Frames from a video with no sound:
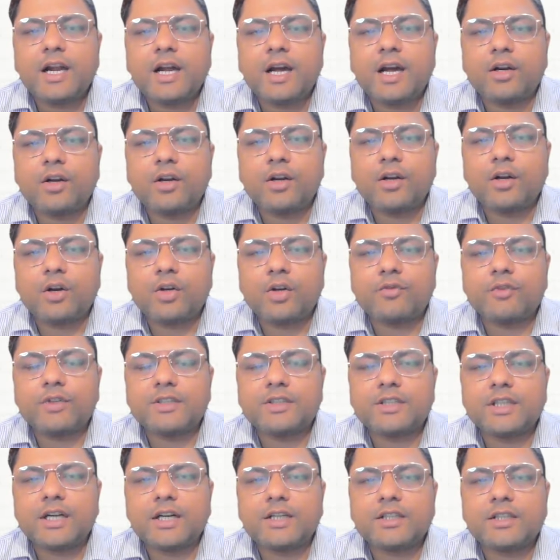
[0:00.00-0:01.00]
Along
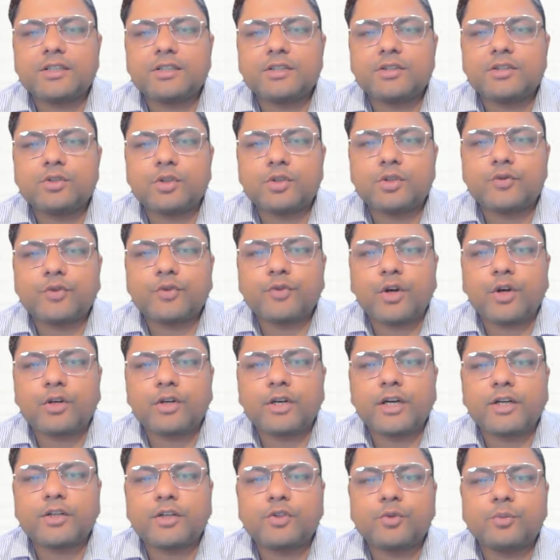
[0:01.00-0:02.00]
with that, don't
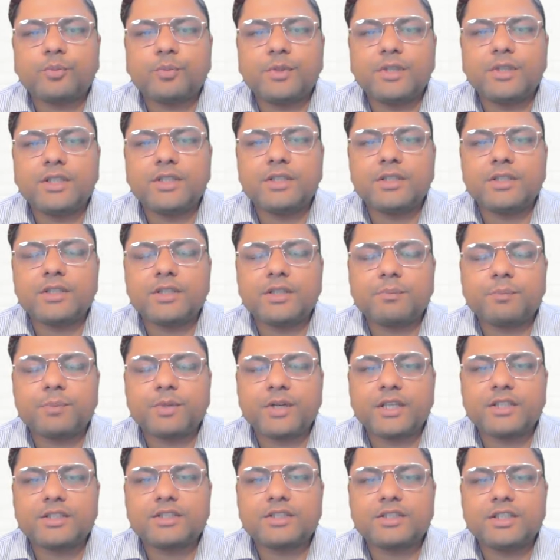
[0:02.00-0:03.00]
forget to please,
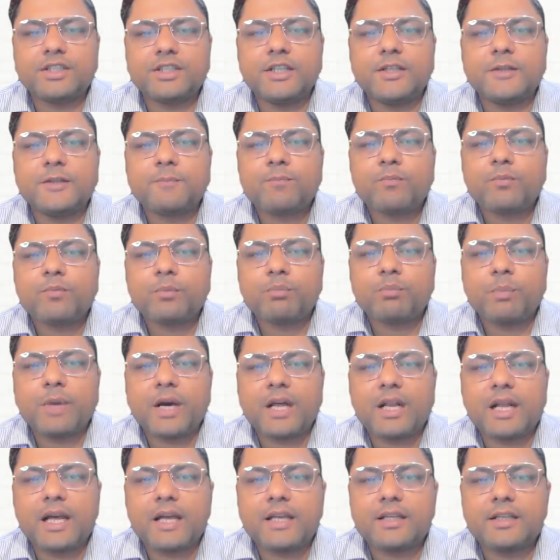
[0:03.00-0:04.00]
press the
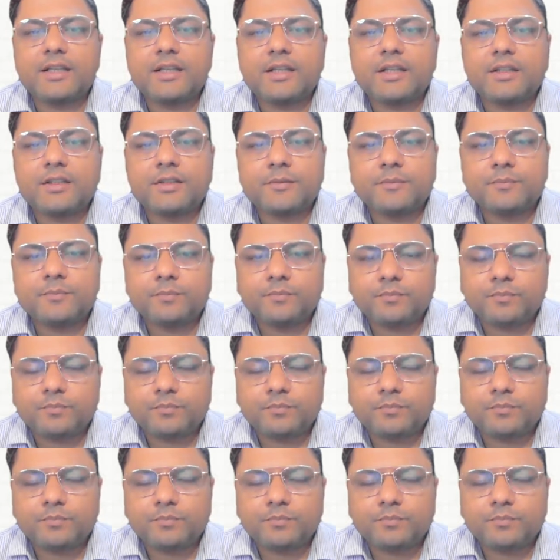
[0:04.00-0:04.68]
bell icon